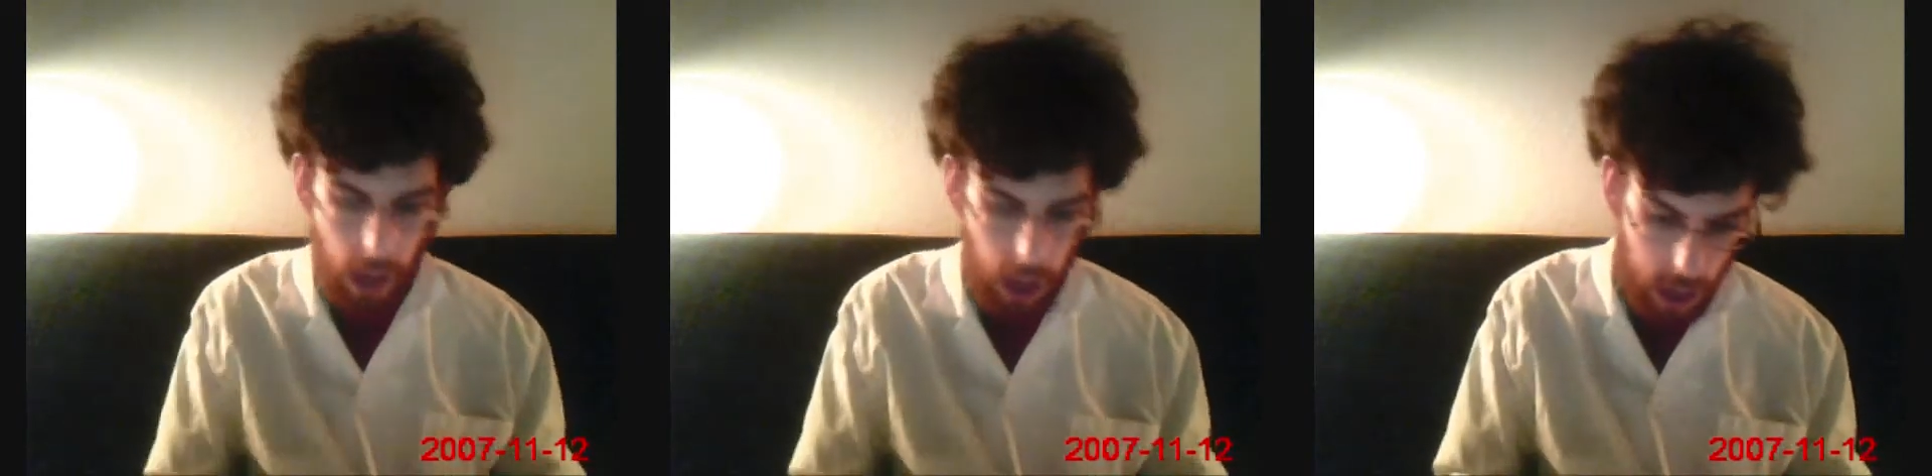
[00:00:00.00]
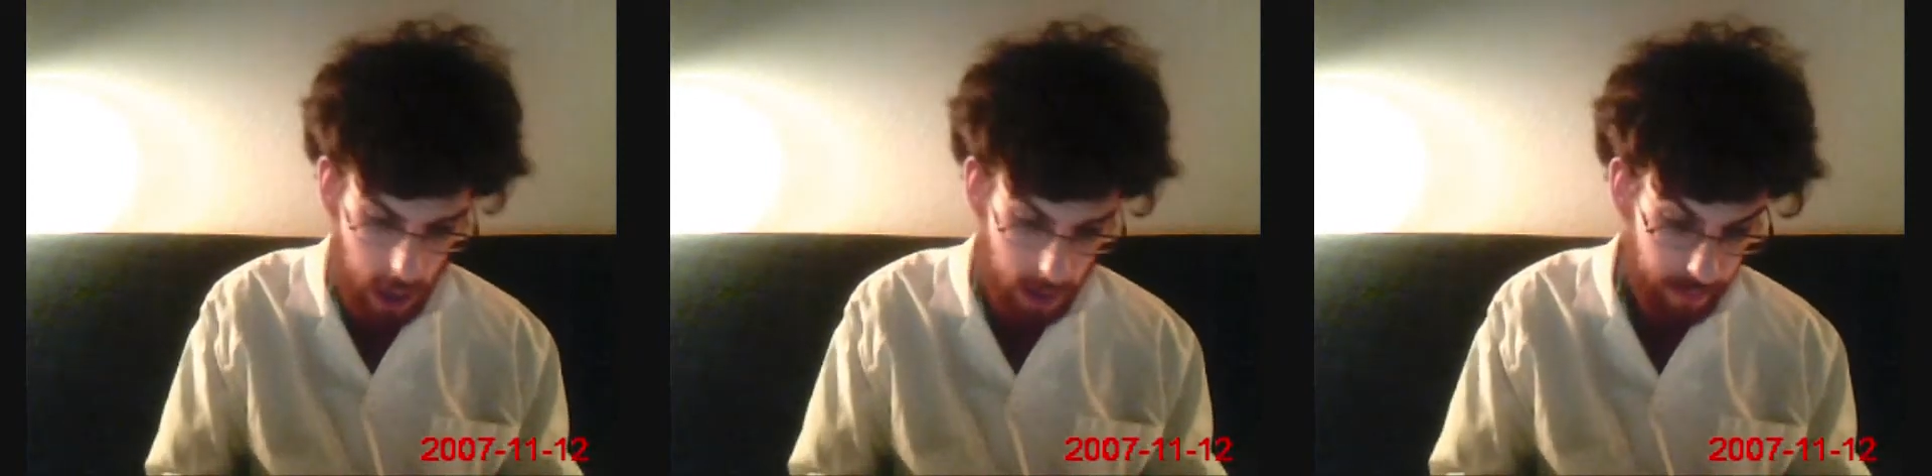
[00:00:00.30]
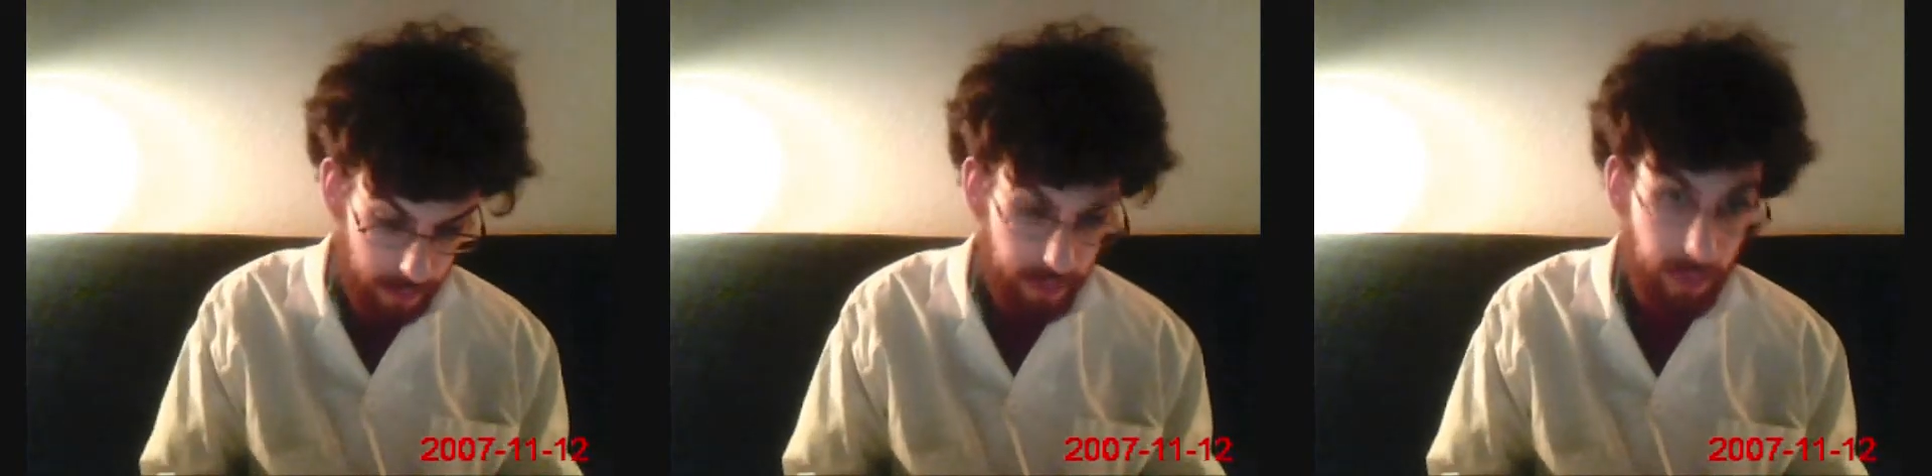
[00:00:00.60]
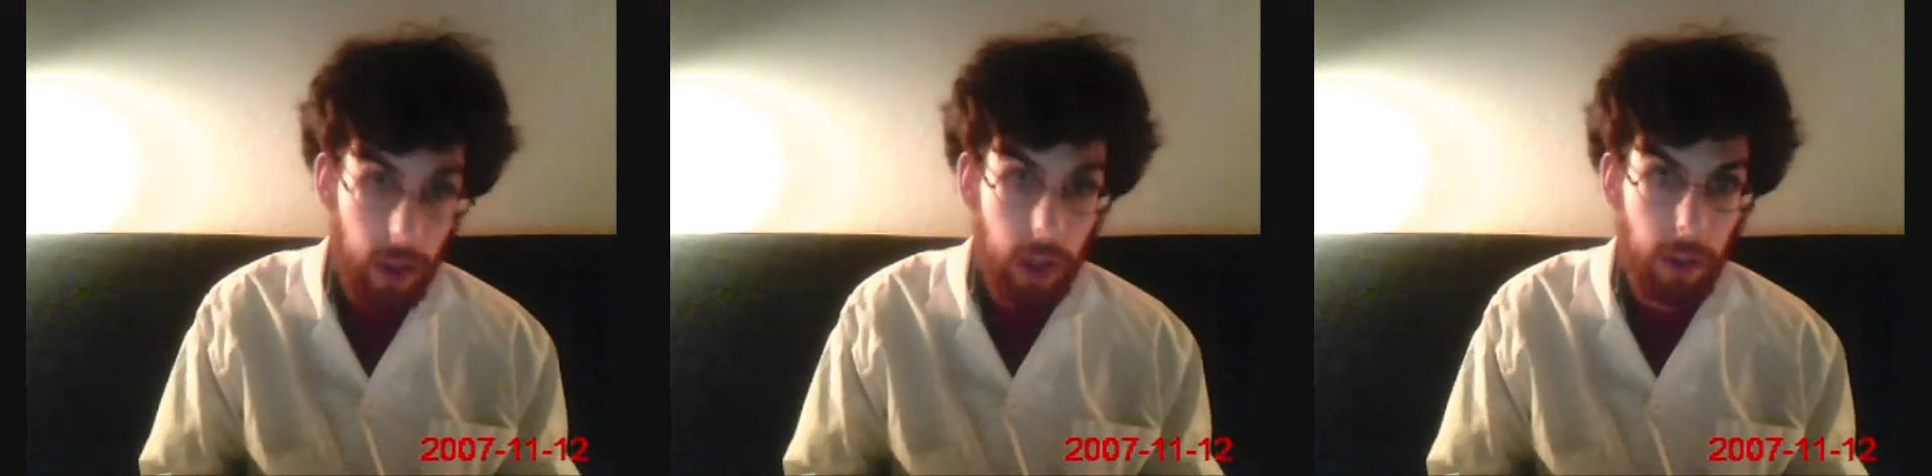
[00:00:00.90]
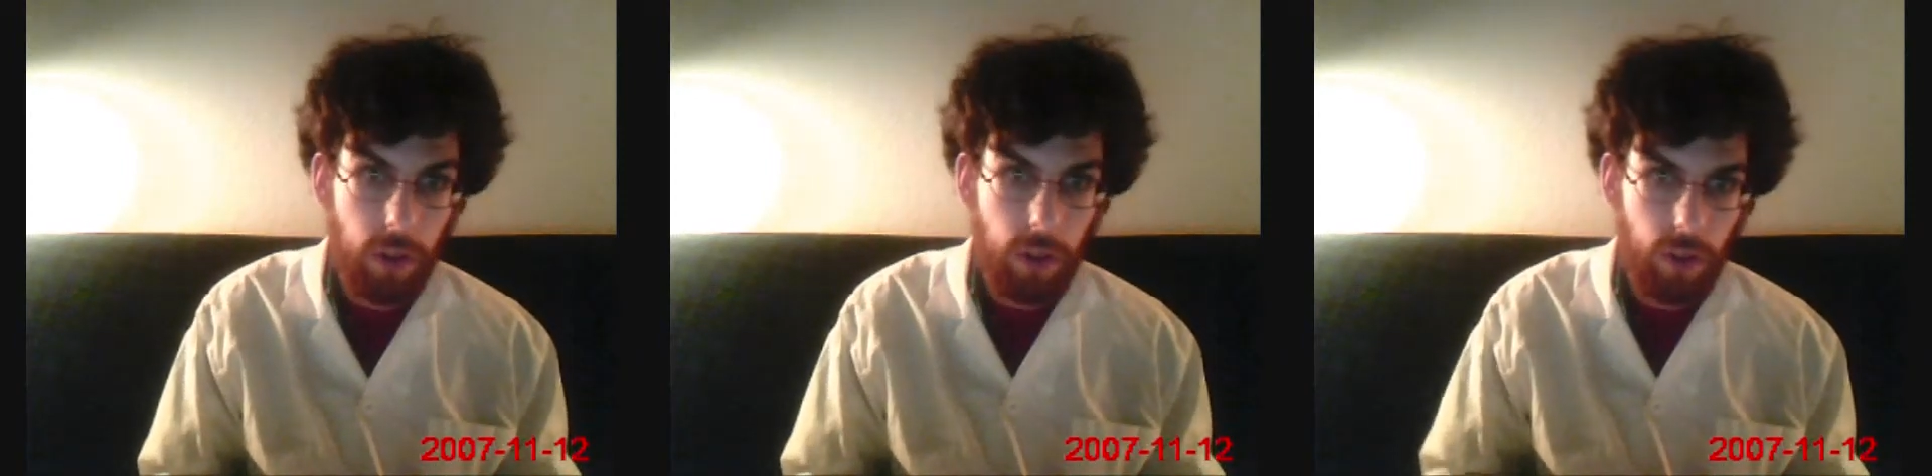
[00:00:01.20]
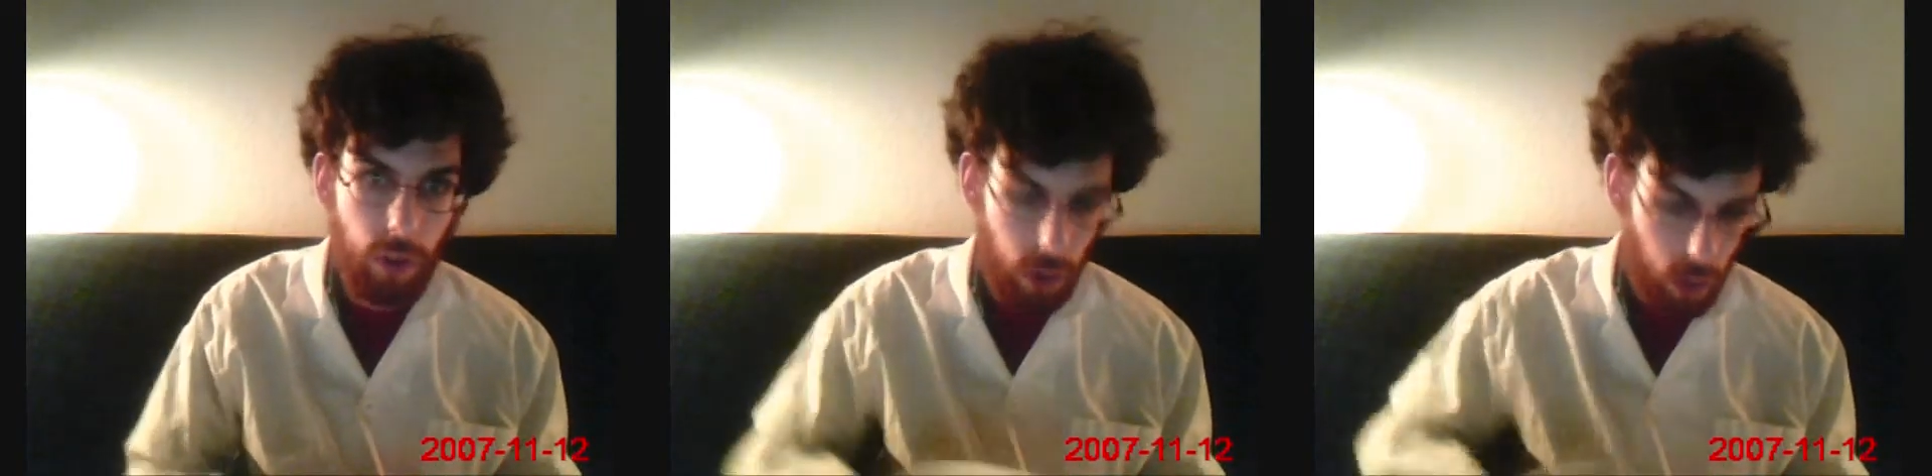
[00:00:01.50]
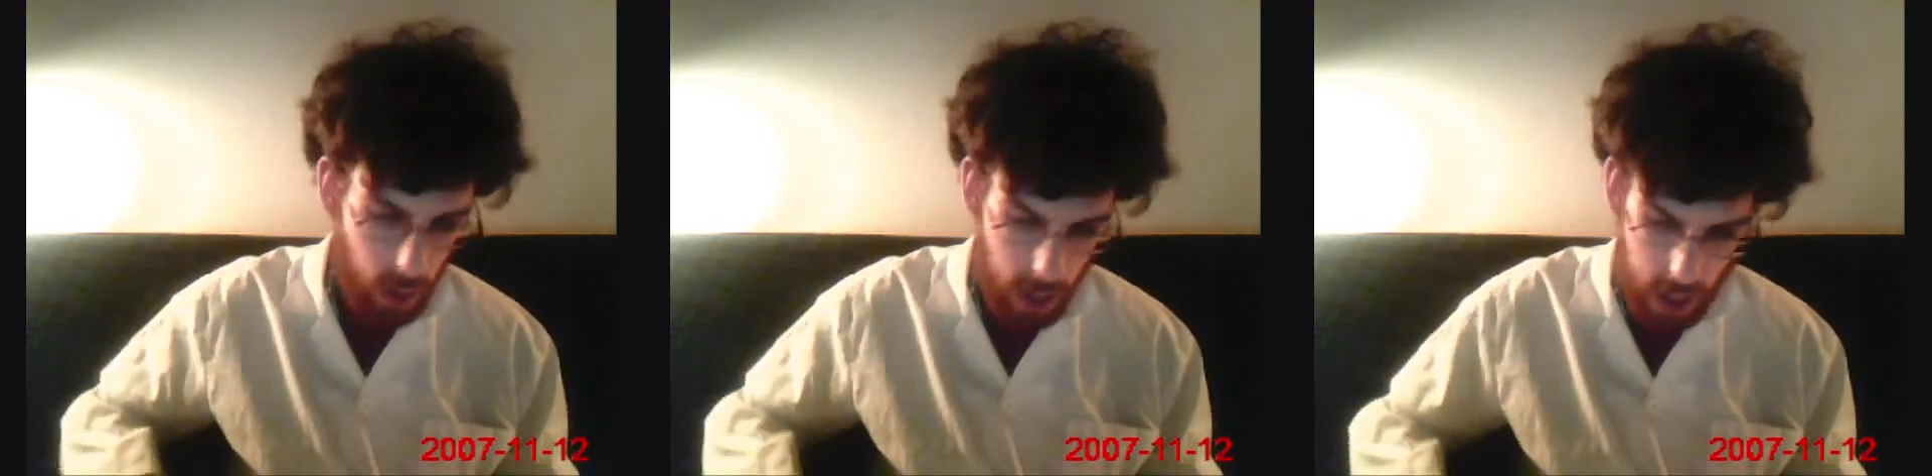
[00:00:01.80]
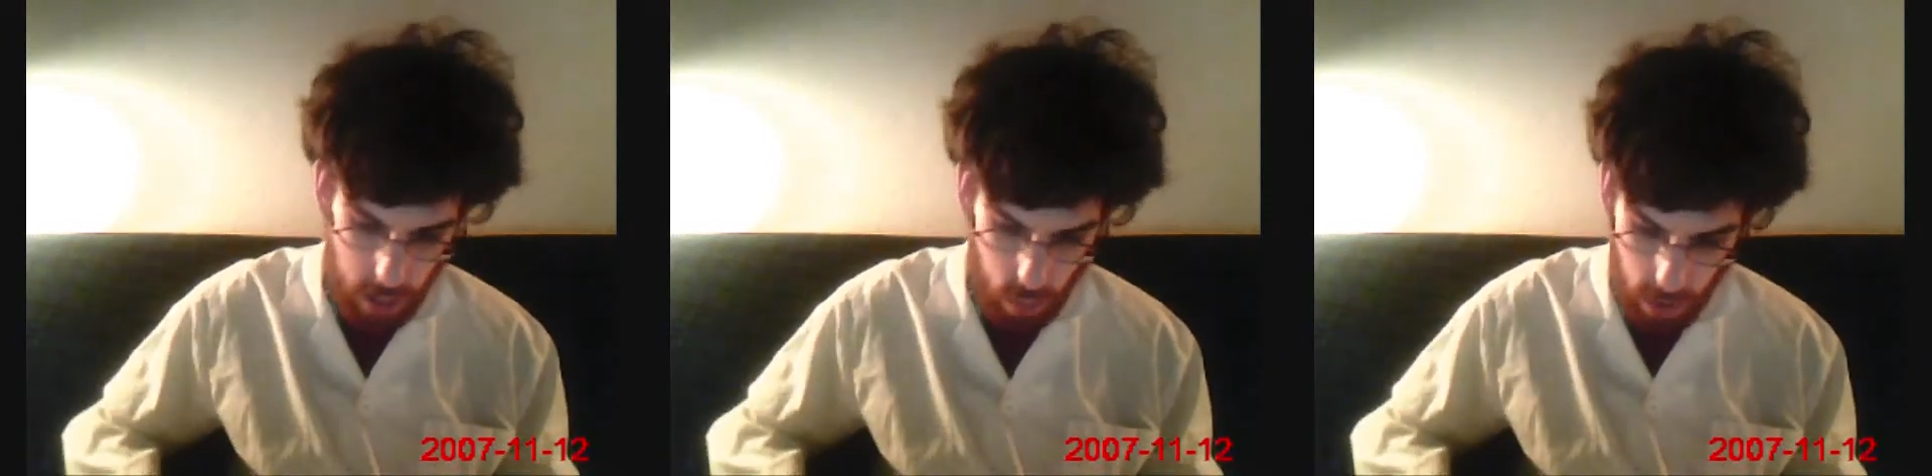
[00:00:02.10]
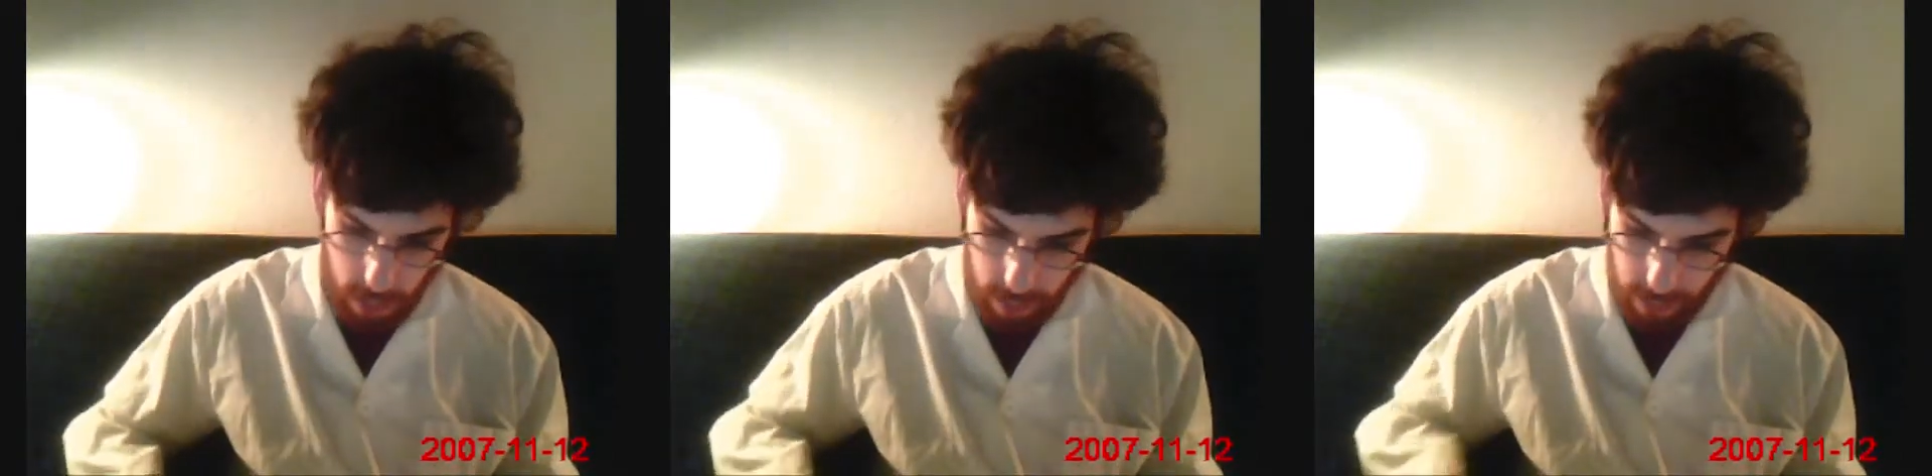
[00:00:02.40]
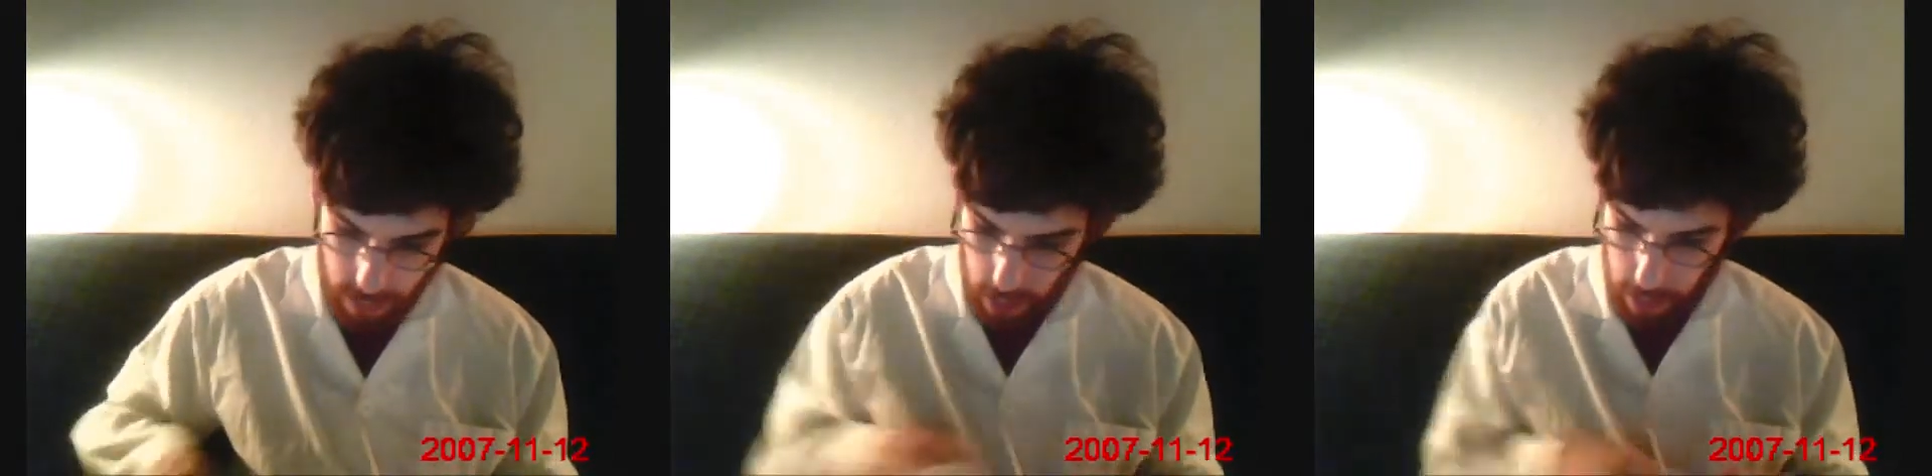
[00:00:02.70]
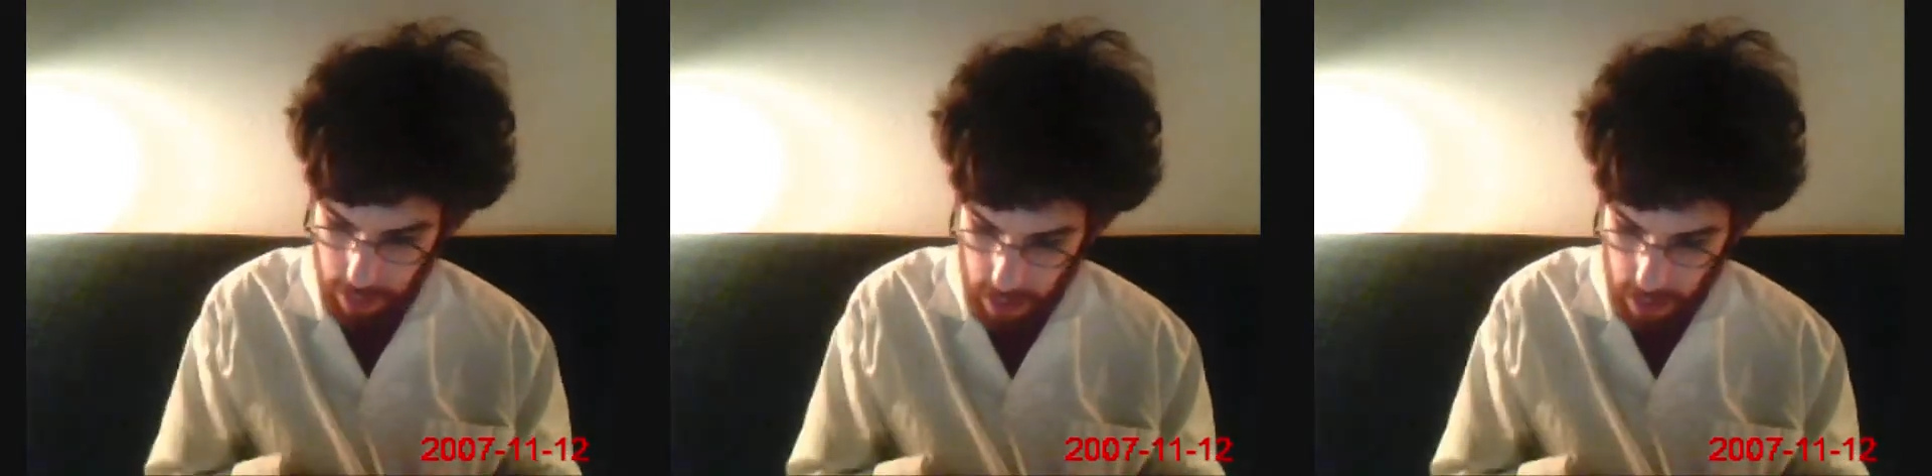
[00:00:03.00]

Um, let me just show you uh, one. Let me find the